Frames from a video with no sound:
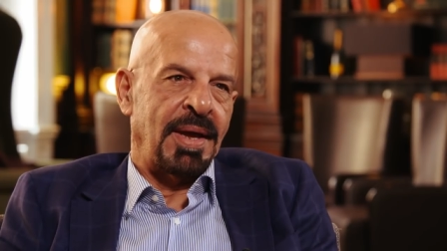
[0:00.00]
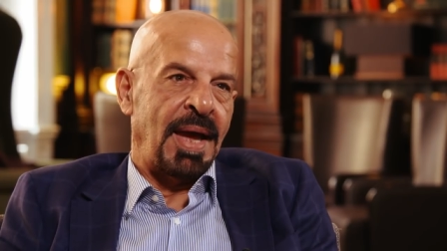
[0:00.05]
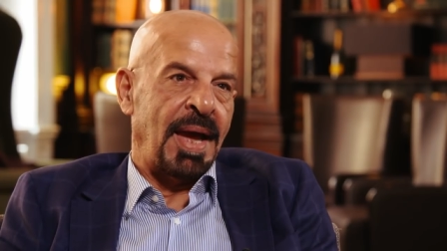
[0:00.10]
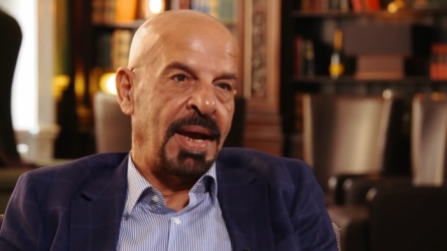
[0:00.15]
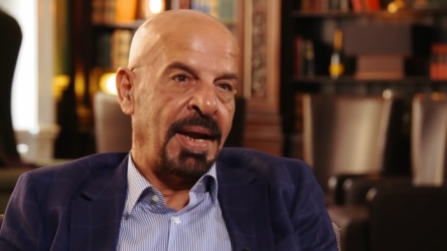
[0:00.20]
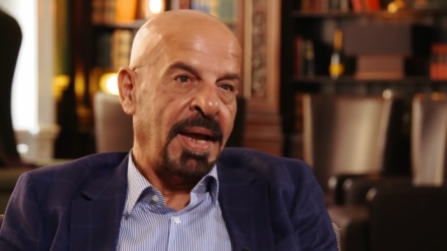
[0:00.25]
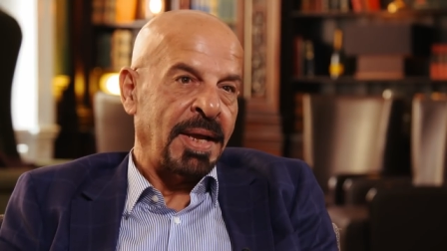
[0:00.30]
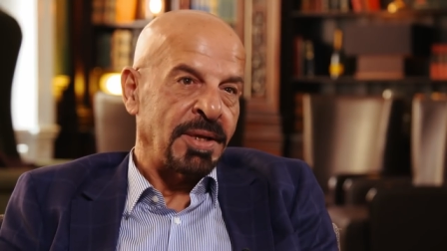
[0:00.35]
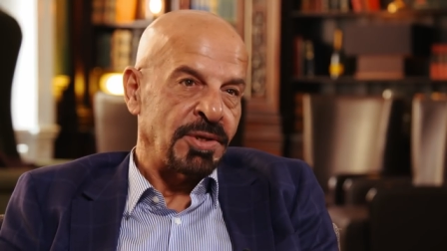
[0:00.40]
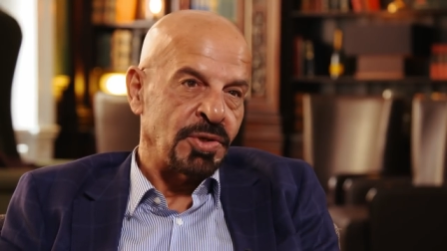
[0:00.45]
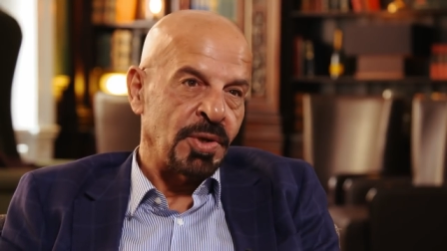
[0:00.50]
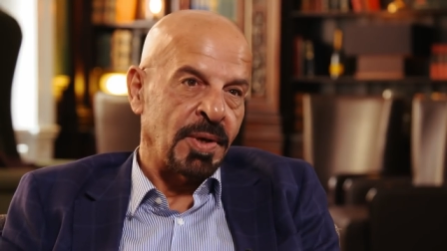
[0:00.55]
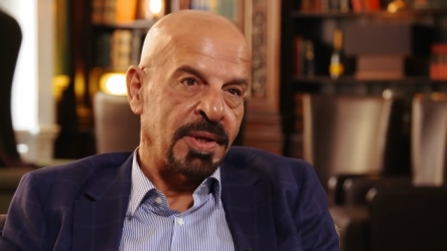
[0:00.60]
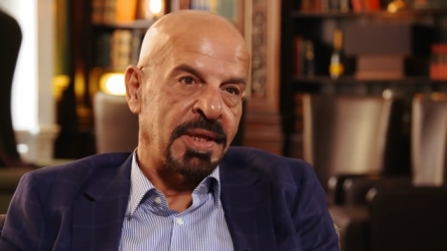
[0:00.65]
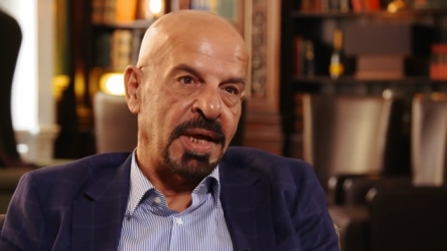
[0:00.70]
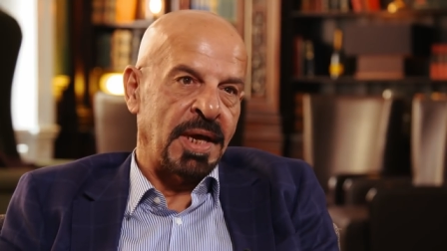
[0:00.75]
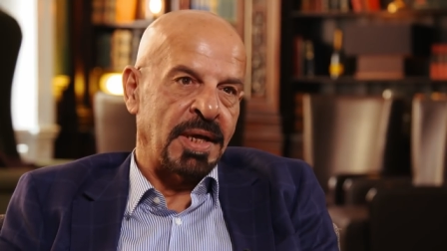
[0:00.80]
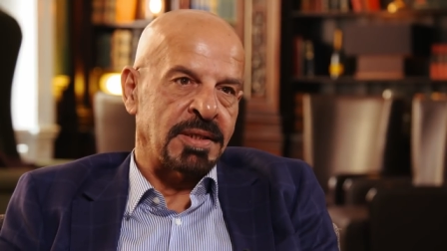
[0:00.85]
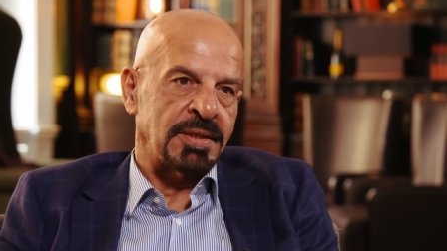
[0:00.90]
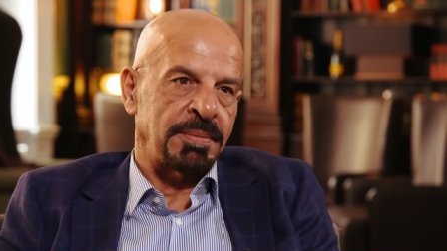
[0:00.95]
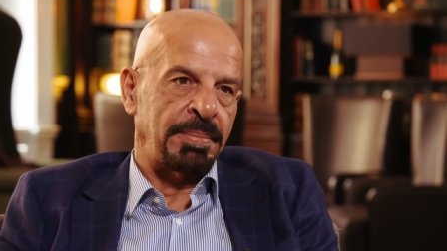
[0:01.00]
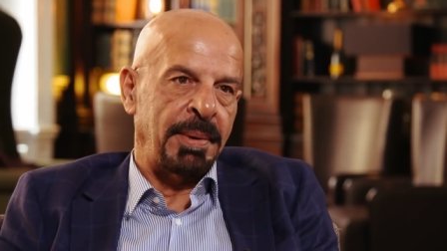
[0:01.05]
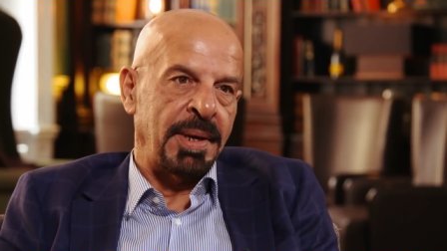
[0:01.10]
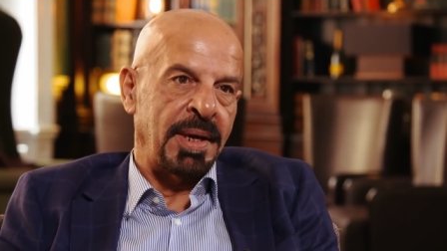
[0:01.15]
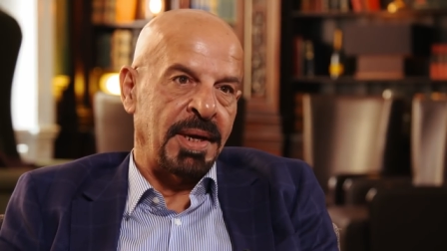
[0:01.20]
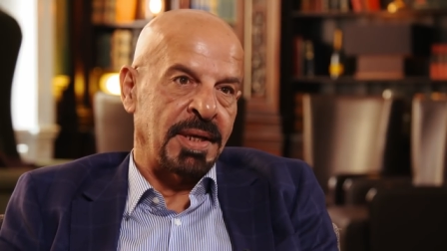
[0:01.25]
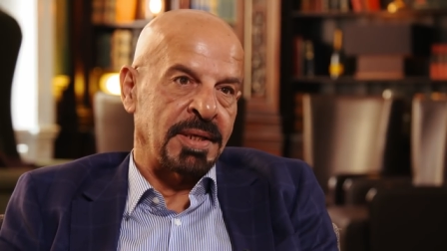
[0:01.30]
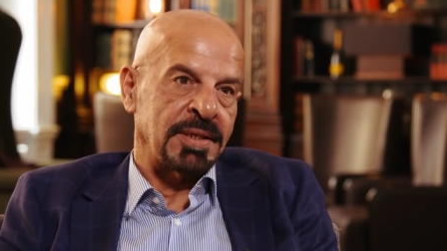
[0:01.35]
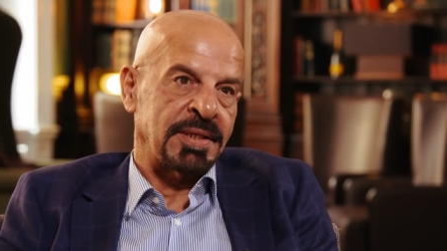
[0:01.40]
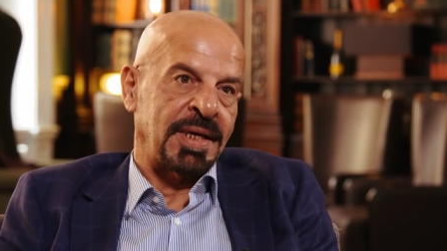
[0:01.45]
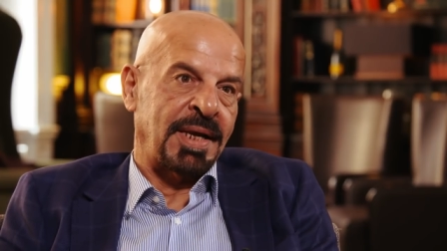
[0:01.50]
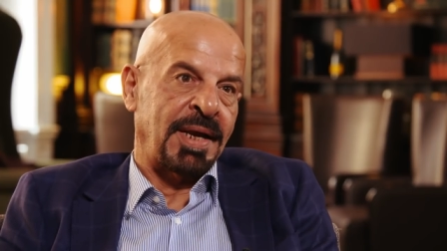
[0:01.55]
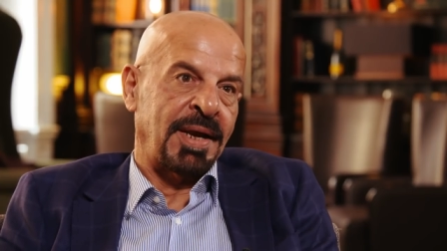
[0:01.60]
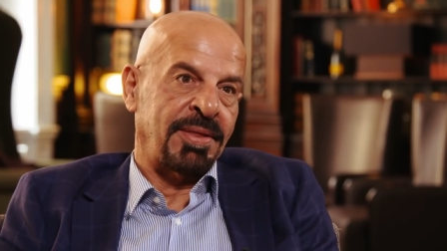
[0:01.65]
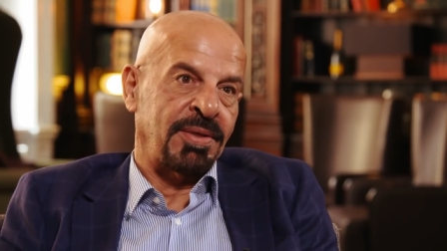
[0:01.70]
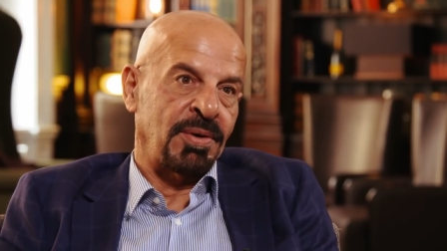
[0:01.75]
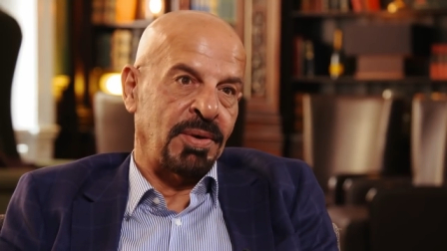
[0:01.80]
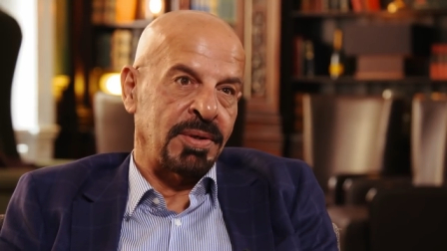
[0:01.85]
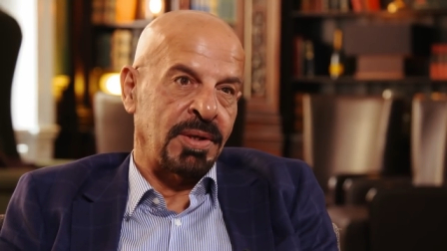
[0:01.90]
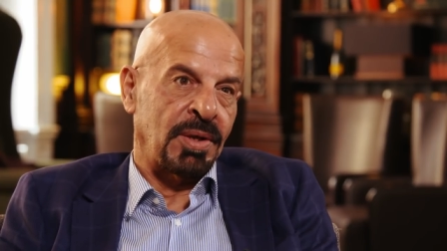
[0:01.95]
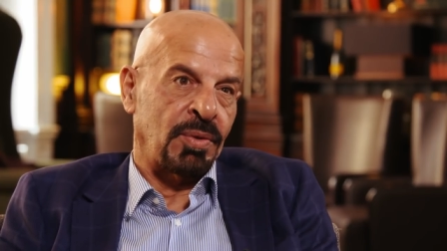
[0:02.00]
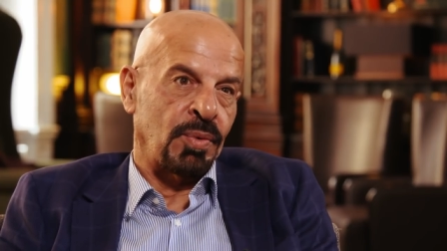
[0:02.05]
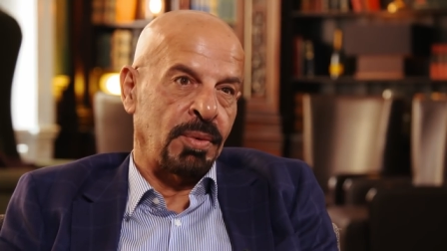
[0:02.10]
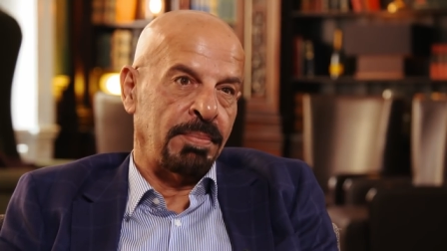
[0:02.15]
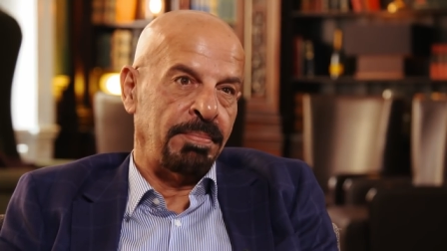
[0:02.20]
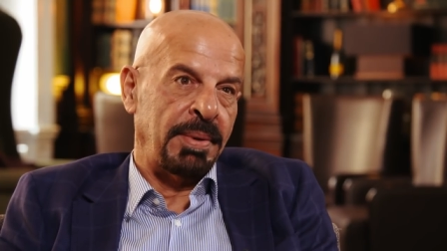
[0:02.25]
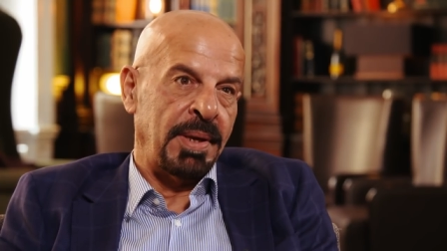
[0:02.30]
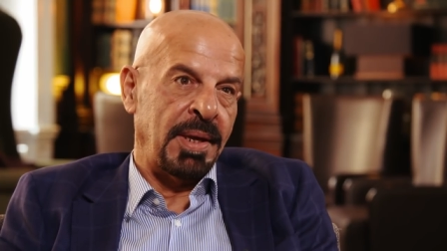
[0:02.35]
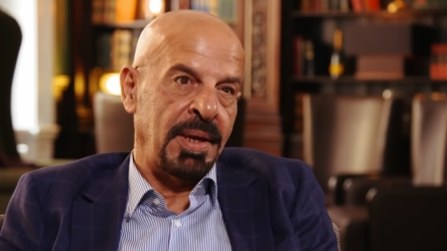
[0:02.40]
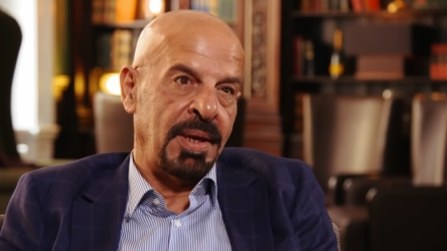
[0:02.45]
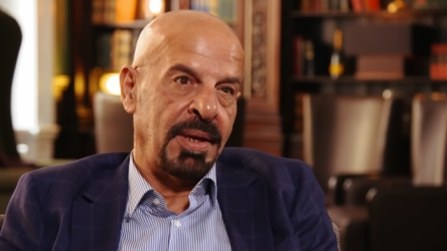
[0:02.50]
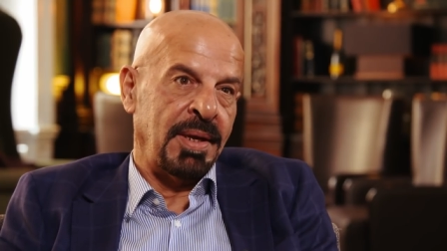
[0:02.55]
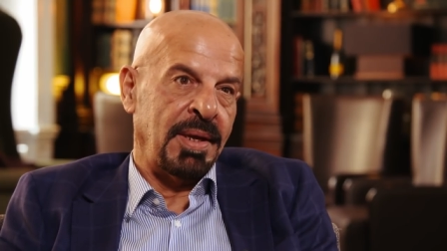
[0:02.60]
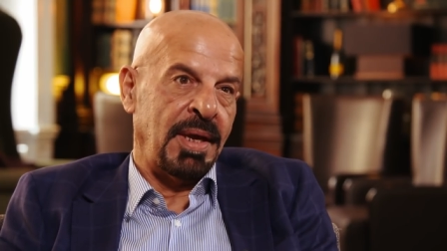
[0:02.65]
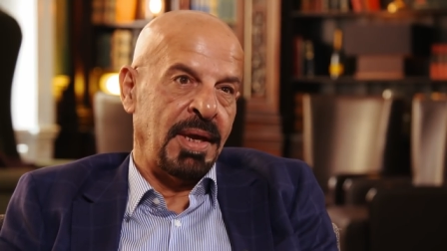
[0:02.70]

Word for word: and I enjoyed the experience, and I thought it would be